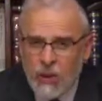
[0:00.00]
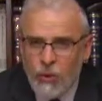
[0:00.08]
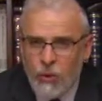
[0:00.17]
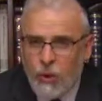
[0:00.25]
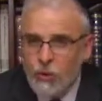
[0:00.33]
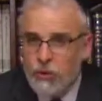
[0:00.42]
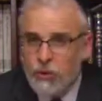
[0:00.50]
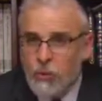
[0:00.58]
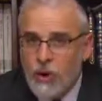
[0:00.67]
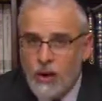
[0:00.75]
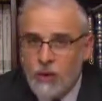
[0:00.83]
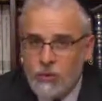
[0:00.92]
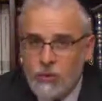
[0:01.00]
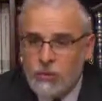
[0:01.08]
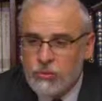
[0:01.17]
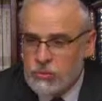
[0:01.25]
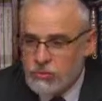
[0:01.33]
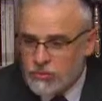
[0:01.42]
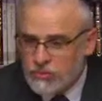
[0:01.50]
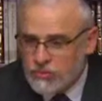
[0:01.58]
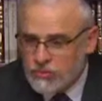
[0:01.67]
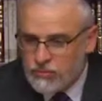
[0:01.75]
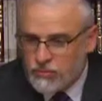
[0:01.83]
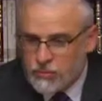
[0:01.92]
What would you want to do
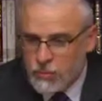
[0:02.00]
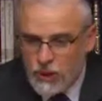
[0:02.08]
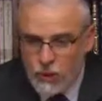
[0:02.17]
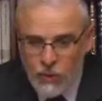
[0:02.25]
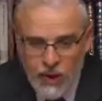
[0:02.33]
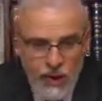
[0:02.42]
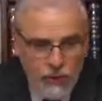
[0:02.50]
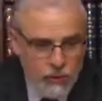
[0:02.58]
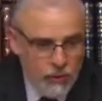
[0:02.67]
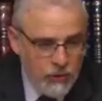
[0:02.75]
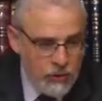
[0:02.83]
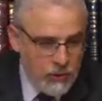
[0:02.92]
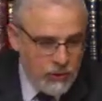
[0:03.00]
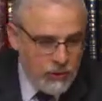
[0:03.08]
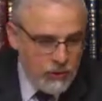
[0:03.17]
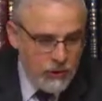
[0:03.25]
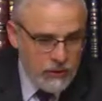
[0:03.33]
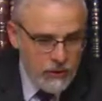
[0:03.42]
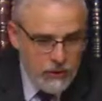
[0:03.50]
when you encounter this person?